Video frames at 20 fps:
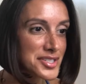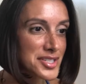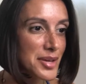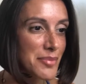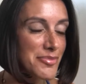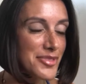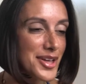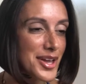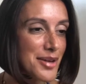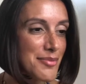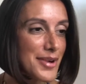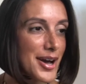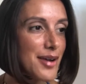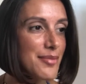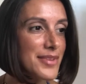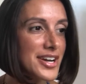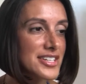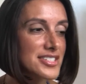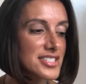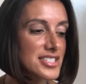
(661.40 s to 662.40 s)
something about
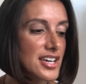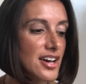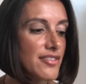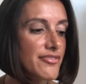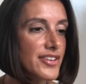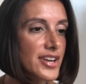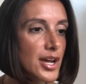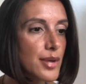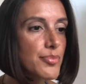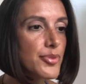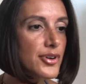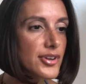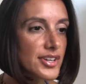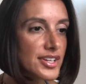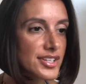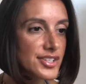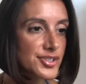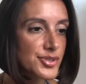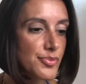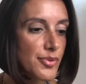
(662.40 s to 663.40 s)
myself and I put it
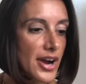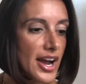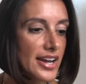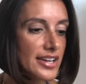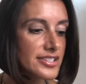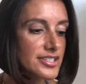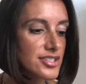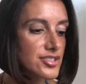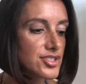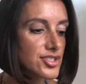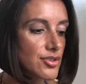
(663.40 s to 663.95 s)
into practice.